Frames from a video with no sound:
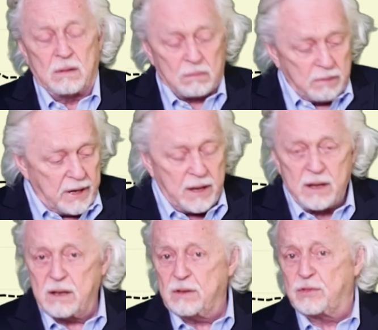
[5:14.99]
reading
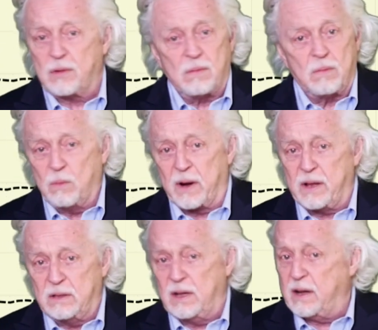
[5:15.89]
his, what
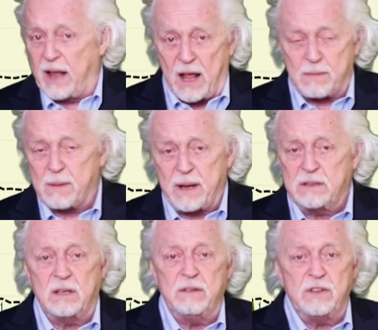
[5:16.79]
he did, had him on my
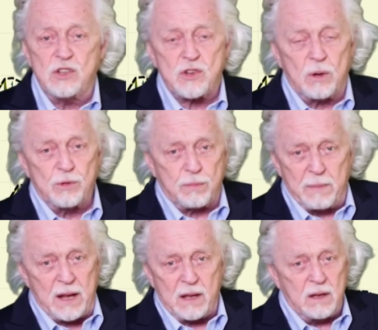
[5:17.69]
TV shows
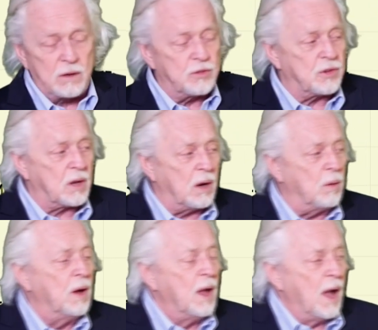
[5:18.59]
many years ago,